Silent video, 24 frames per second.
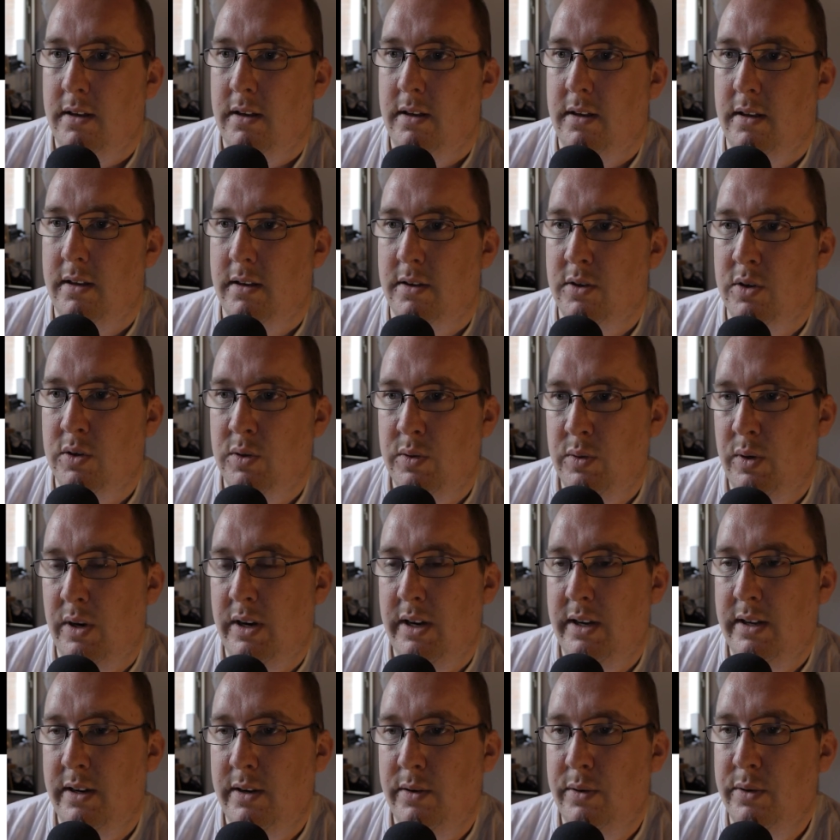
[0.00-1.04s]
Kono
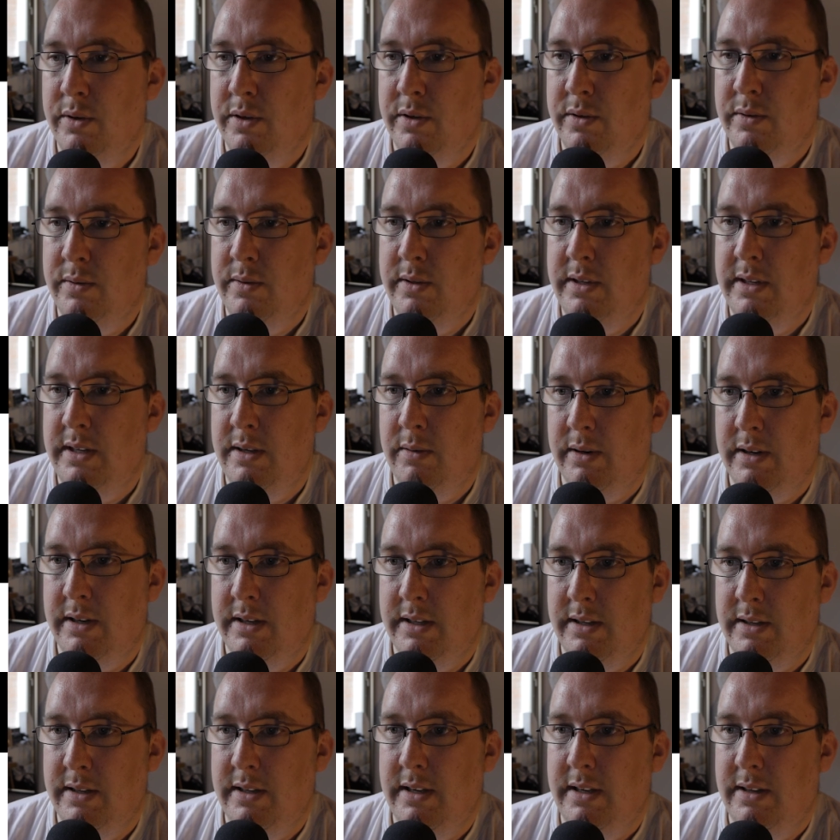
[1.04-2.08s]
hairaru kuni ni wa,
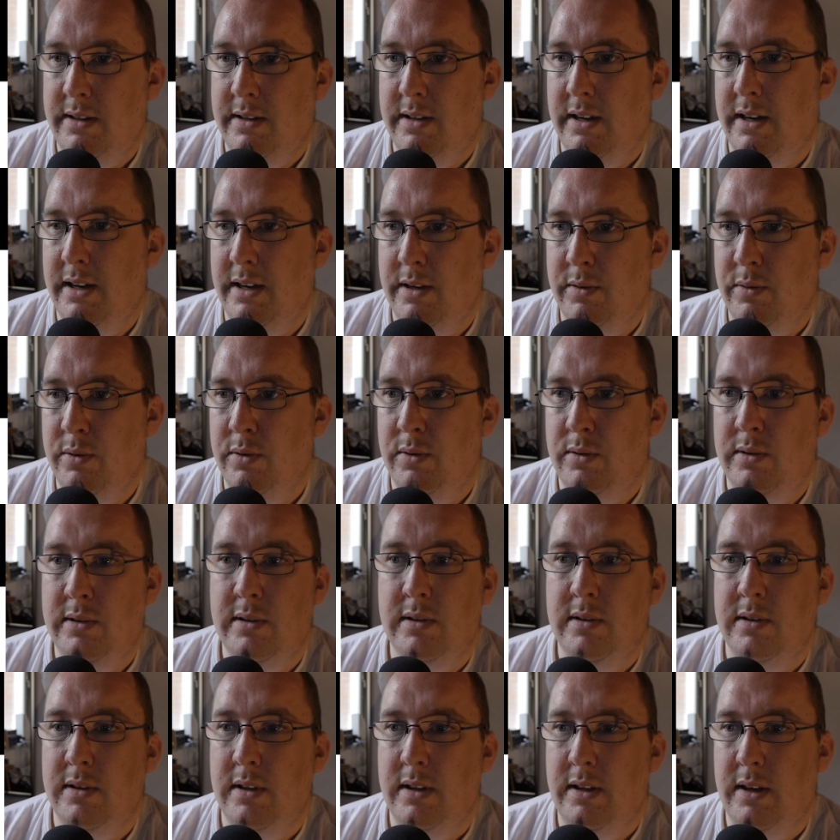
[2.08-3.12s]
in
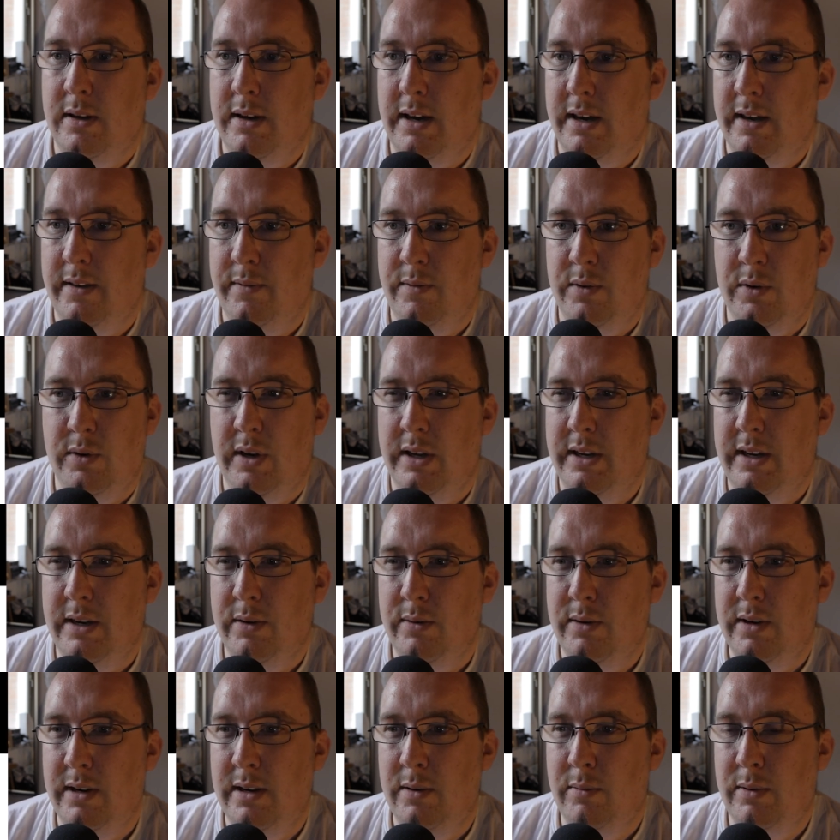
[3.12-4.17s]
Hyrule. I have no idea
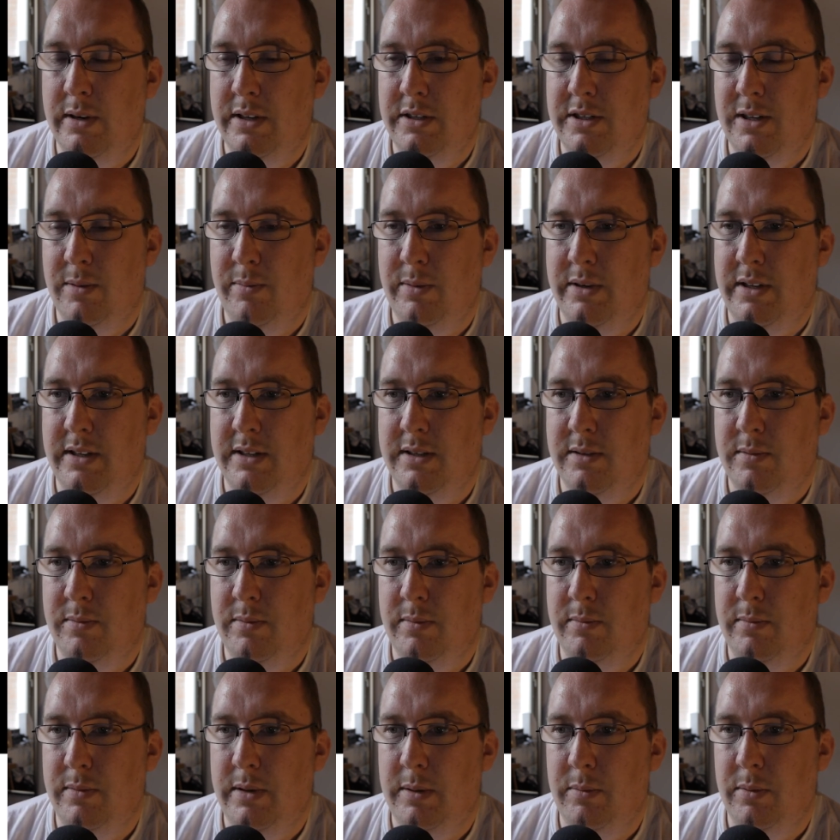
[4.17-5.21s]
really why Japanese
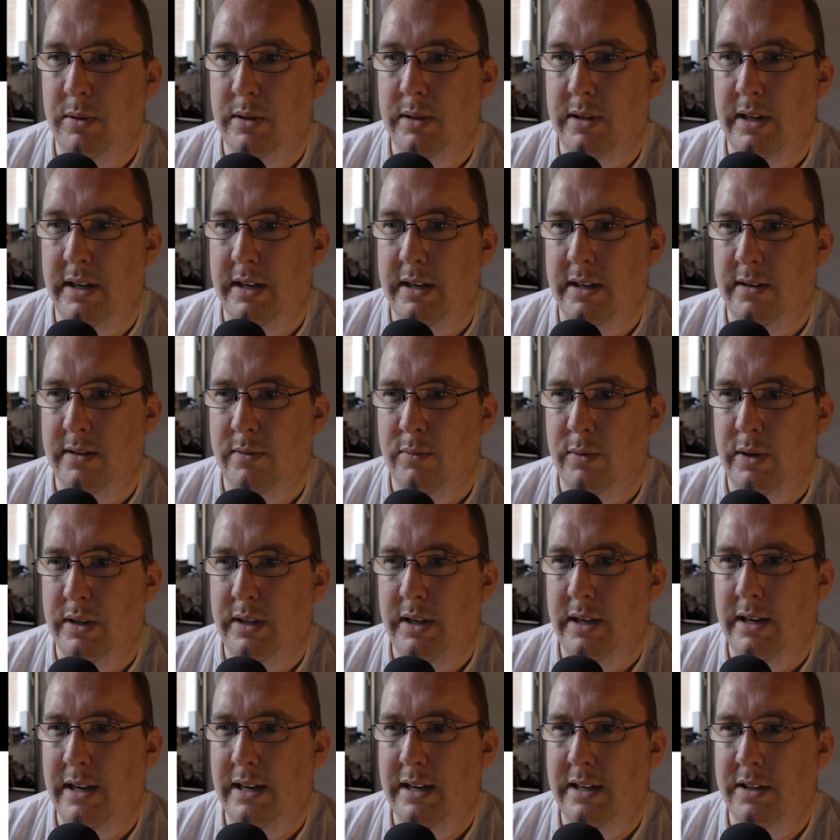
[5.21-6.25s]
people why
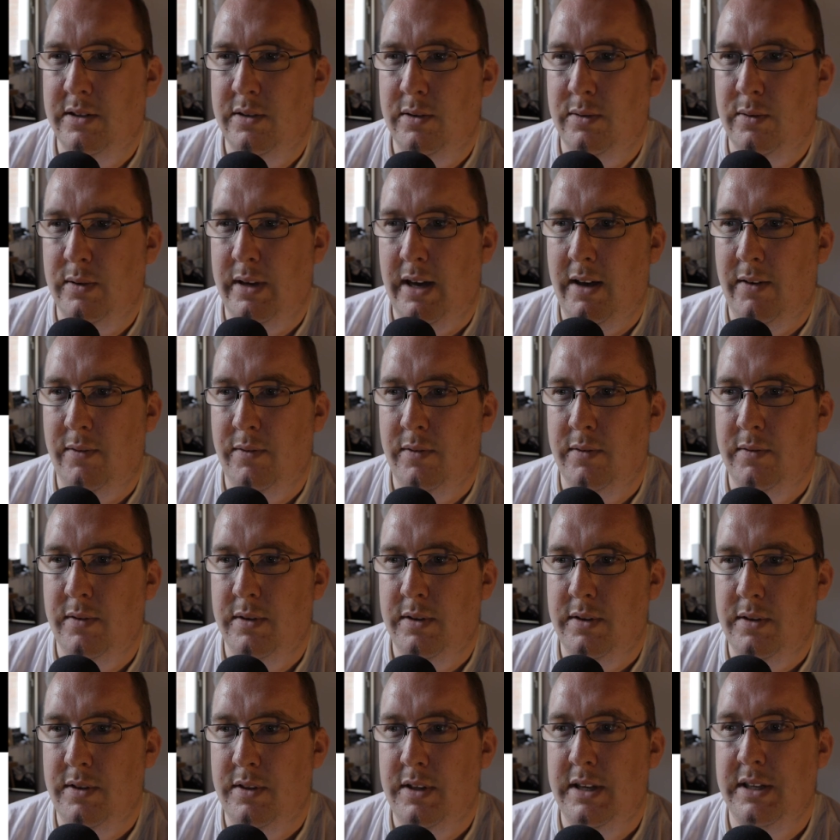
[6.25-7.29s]
they like to have
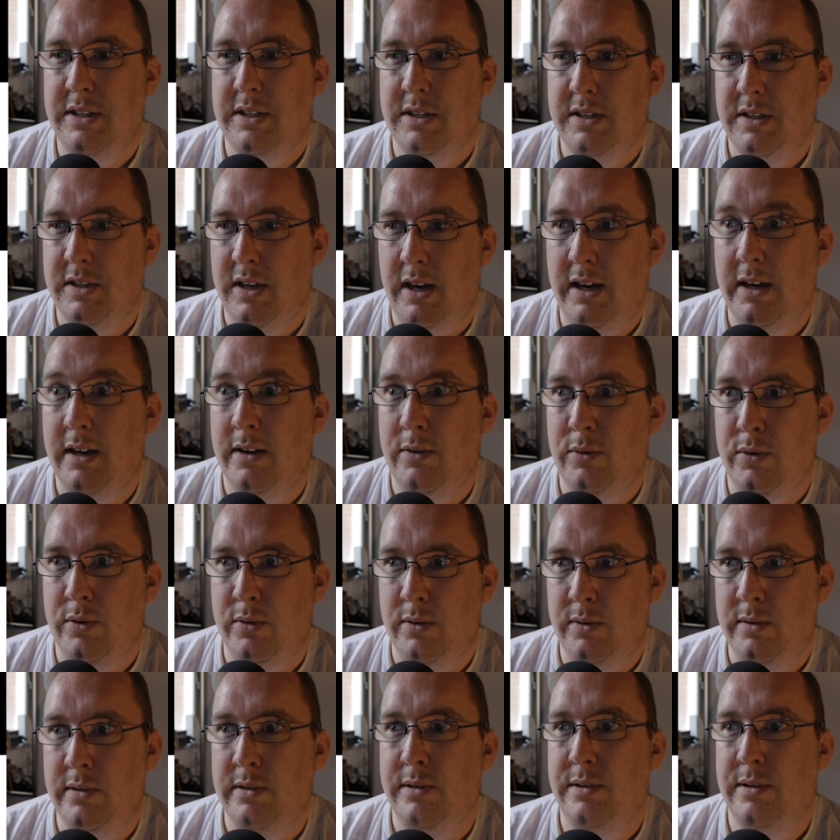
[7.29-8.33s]
this
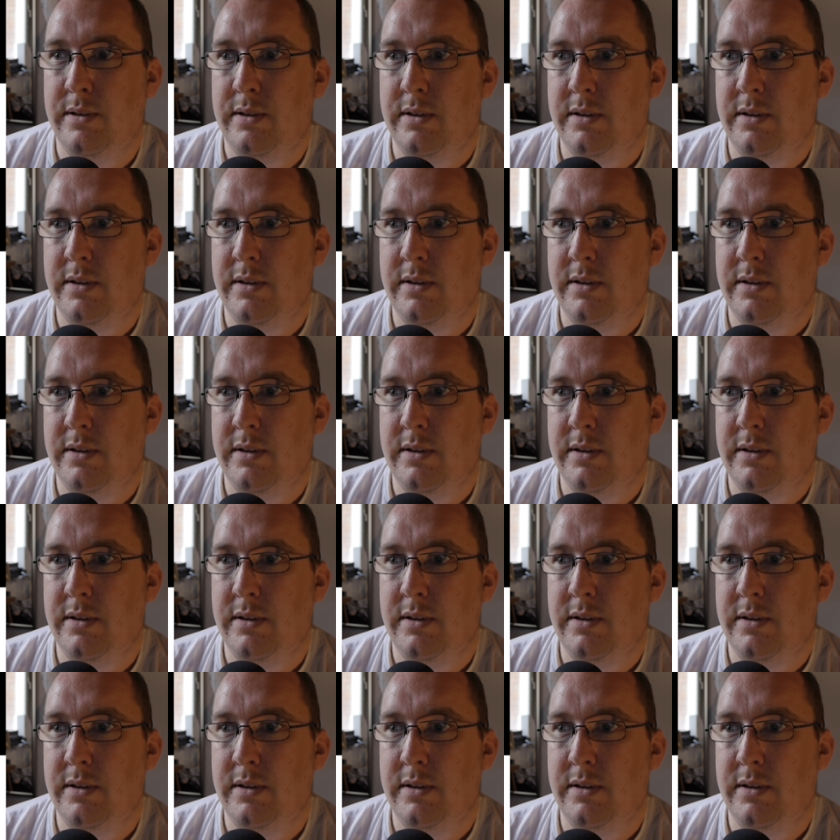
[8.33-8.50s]
Hyrule.